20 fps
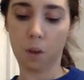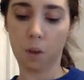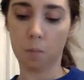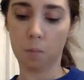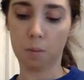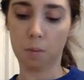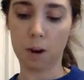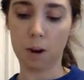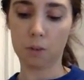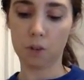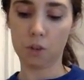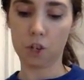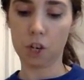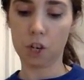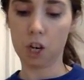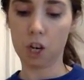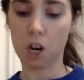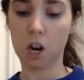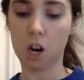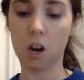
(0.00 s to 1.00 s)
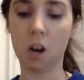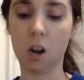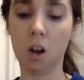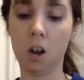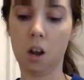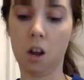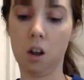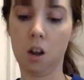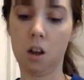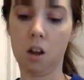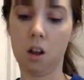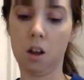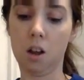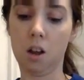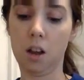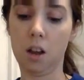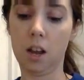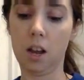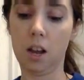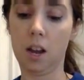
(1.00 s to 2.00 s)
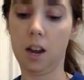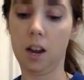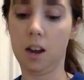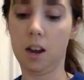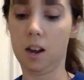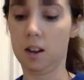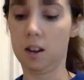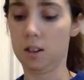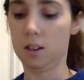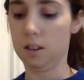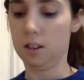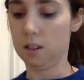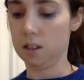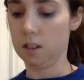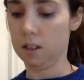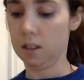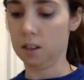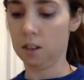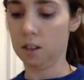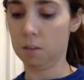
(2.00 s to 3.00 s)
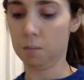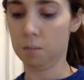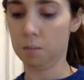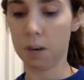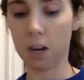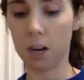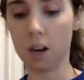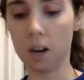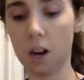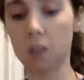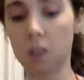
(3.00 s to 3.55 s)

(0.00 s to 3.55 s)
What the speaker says: brown sugar and butter.